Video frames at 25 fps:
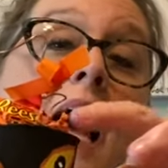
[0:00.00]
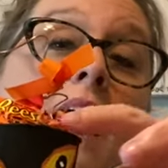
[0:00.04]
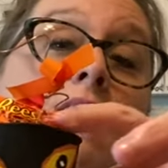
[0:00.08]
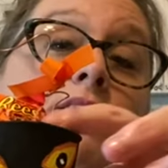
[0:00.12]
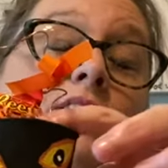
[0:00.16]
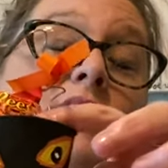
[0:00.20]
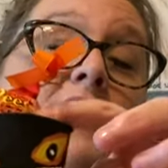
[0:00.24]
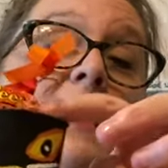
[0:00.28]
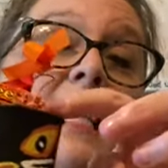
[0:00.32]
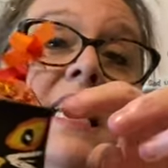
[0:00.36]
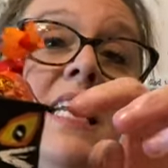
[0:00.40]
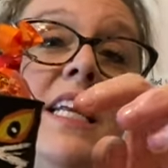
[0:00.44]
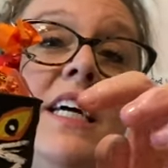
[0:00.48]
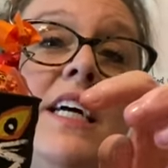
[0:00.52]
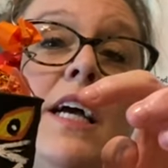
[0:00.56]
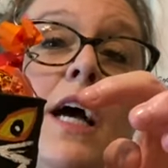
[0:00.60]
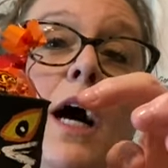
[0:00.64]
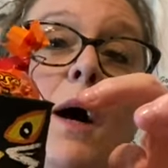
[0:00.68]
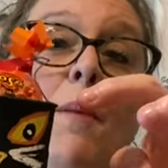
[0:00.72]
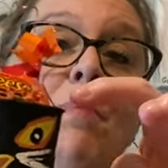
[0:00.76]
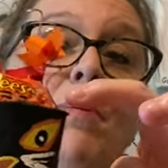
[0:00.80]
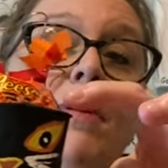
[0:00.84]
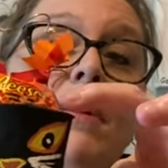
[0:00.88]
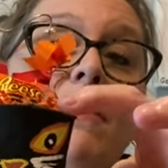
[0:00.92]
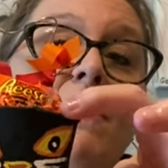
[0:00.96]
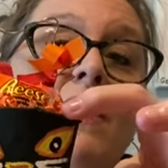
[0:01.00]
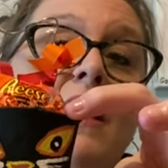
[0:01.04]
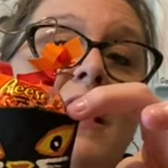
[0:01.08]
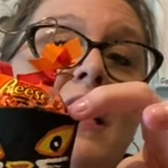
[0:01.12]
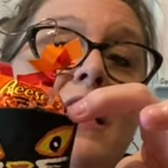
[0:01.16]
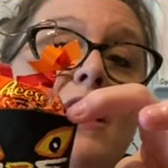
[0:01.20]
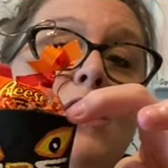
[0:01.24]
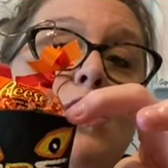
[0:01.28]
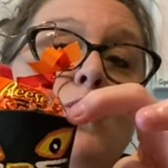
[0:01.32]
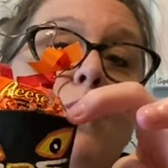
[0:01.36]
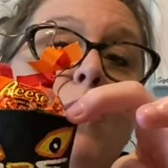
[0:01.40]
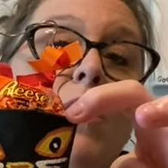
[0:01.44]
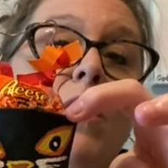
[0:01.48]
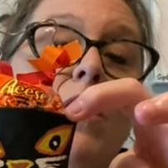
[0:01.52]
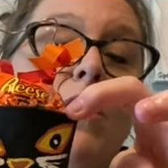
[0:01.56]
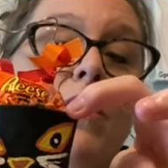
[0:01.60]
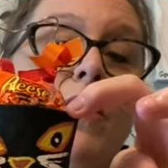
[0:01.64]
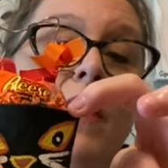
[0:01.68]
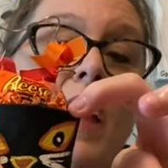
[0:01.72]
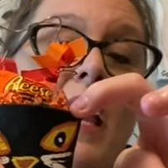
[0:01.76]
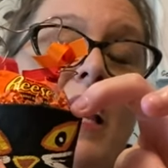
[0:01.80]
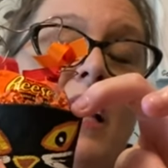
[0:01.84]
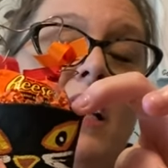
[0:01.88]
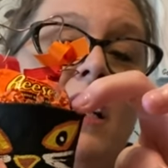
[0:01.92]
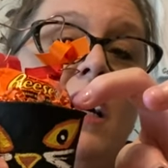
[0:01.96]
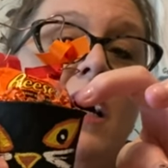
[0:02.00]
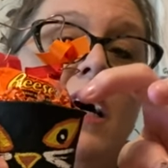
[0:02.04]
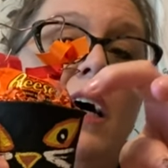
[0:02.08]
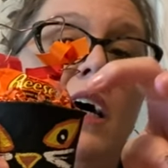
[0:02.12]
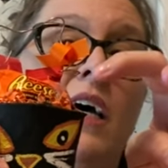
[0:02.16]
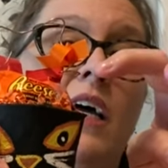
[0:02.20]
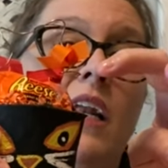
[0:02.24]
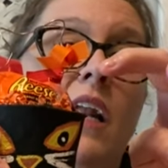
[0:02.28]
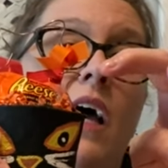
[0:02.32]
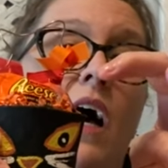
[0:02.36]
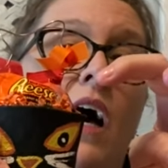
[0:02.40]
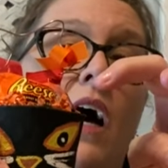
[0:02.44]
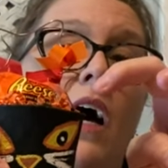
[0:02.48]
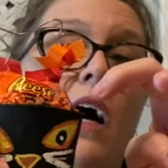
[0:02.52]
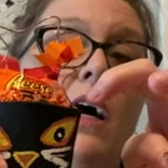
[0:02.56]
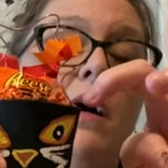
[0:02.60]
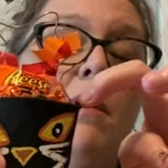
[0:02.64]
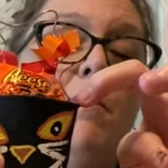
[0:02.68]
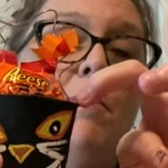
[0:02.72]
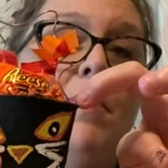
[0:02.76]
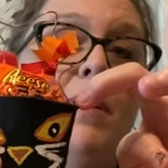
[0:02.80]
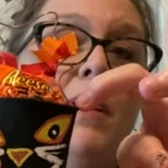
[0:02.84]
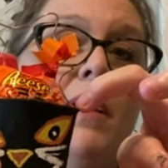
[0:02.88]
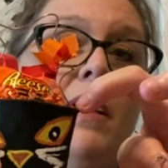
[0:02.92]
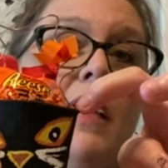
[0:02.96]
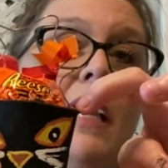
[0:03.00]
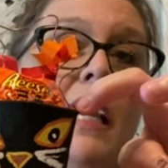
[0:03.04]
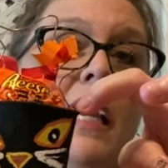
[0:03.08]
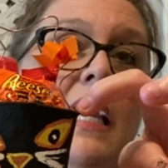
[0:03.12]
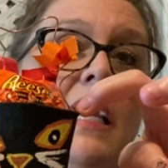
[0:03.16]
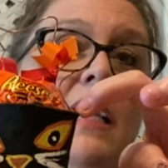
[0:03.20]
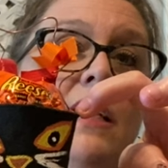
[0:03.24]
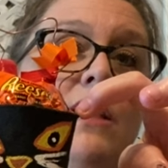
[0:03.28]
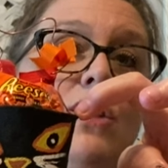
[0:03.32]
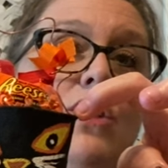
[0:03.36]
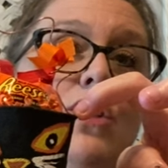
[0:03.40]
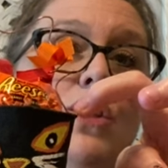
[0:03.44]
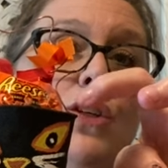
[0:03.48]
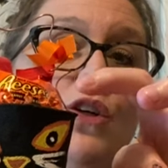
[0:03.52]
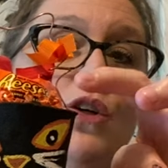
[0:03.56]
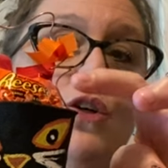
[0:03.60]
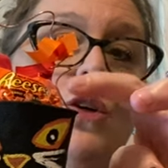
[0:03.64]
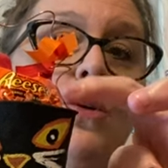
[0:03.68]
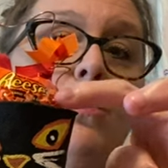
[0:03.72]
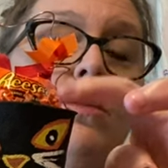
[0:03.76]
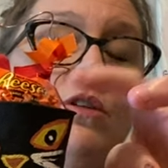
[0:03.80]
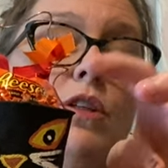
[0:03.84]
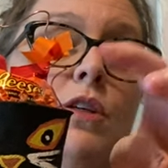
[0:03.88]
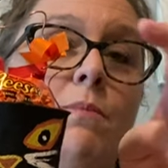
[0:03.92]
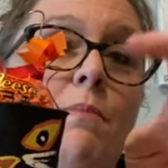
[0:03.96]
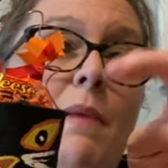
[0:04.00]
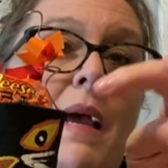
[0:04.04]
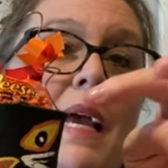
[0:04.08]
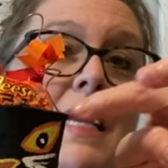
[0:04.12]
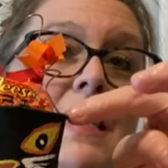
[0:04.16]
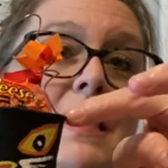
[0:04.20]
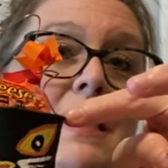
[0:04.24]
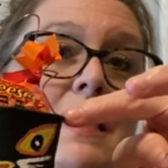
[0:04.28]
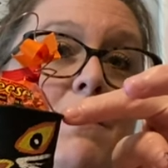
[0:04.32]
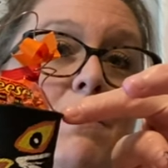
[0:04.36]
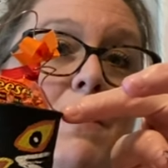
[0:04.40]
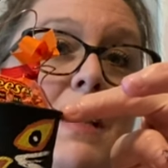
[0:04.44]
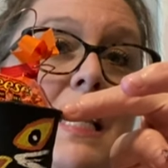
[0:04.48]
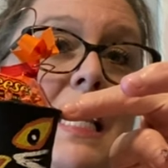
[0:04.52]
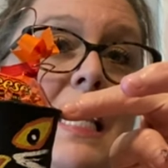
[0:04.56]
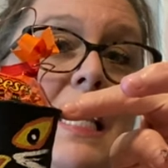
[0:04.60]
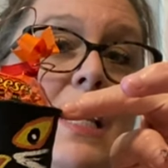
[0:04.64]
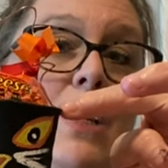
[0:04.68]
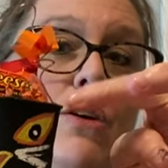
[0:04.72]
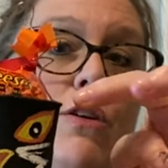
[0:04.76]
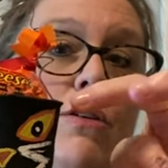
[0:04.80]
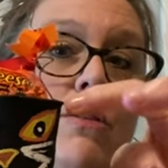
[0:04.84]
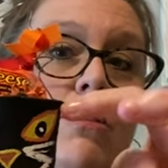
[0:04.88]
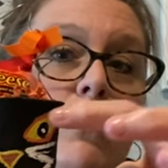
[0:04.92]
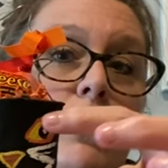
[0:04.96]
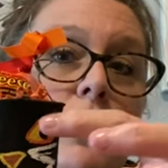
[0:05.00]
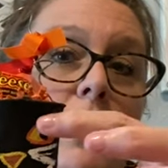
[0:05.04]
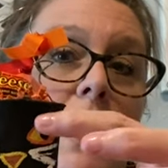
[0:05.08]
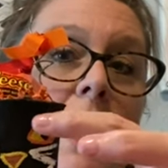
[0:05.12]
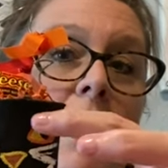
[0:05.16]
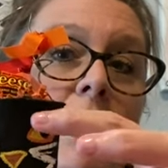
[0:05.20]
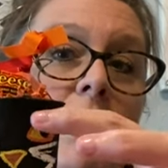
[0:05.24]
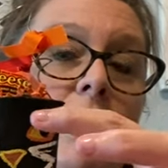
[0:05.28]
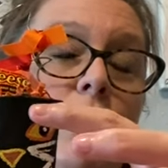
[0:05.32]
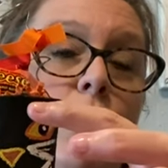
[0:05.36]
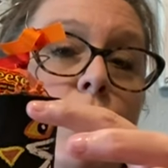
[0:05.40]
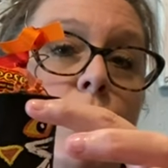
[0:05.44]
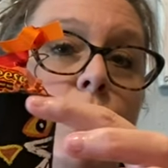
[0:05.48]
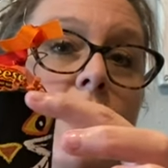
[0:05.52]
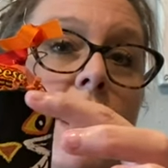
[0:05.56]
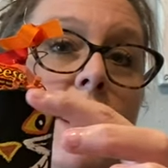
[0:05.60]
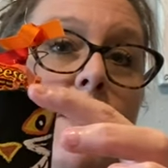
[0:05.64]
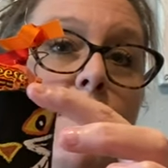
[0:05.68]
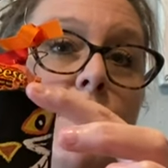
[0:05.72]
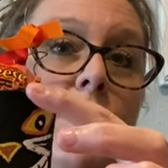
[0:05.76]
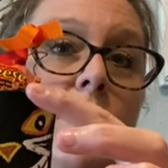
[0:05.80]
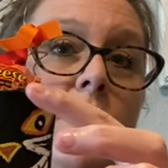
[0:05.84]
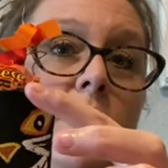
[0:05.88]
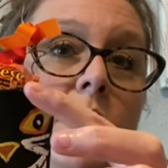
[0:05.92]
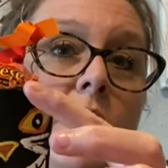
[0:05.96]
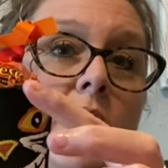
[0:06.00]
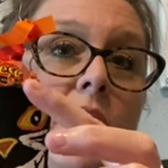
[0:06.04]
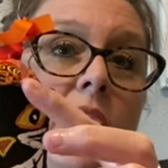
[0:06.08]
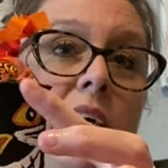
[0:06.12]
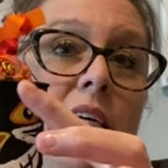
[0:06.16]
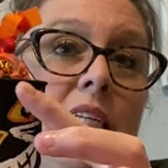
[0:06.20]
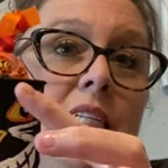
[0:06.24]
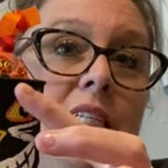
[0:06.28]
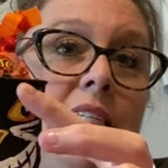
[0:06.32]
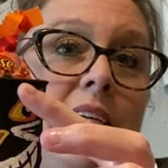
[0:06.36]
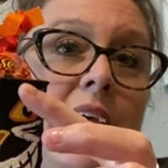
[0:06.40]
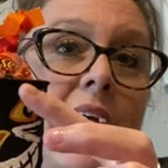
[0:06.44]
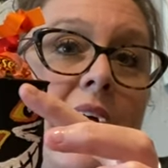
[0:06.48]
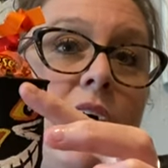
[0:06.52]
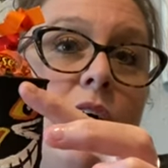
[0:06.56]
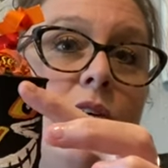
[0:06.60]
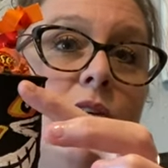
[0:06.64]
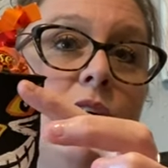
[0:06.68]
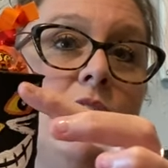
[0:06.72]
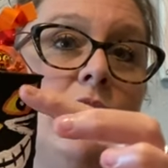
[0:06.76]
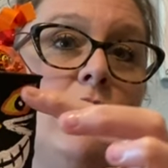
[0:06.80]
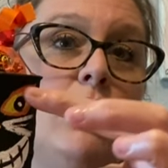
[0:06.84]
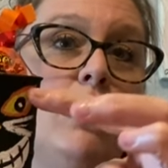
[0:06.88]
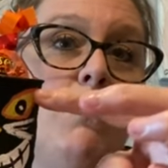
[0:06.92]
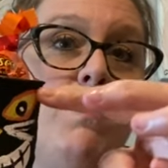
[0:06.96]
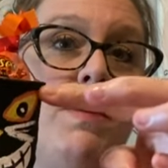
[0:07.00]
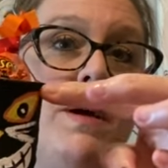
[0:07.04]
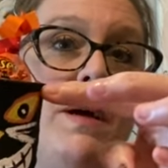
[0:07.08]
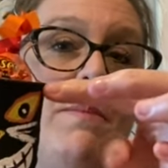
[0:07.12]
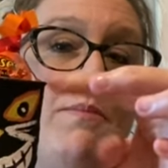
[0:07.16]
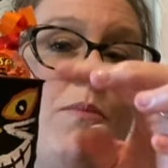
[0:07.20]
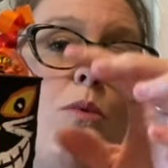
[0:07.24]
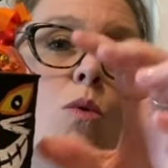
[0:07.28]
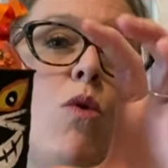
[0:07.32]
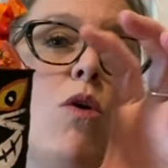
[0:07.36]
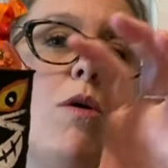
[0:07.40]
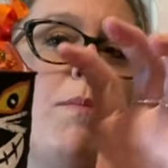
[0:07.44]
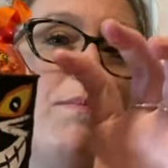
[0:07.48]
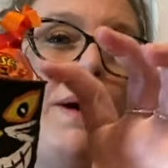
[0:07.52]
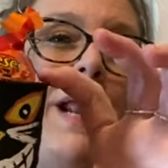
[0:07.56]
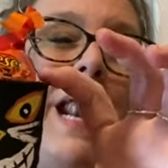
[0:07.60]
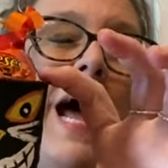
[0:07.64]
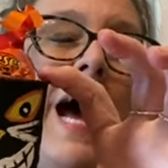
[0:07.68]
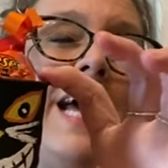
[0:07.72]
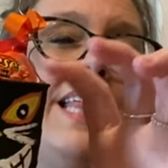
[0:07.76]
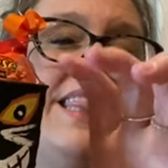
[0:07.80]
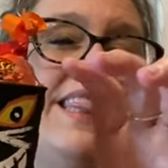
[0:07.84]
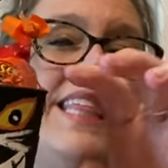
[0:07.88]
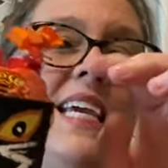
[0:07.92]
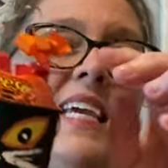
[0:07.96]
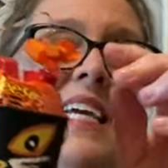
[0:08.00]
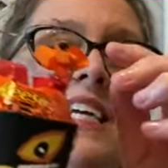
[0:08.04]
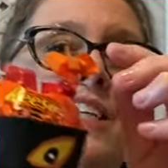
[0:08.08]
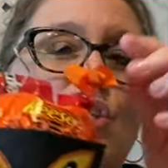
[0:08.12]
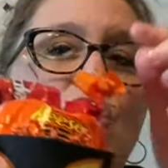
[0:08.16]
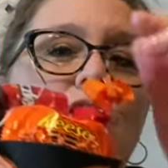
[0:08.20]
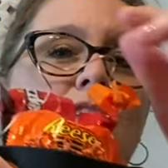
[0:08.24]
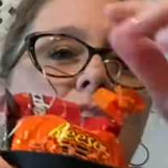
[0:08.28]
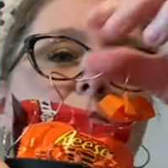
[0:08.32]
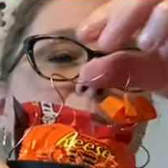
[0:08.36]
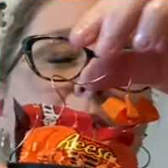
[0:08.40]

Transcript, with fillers: have seen a couple of these where they cut up into to make some ears. And so they would cut down a little bit more, but I think it just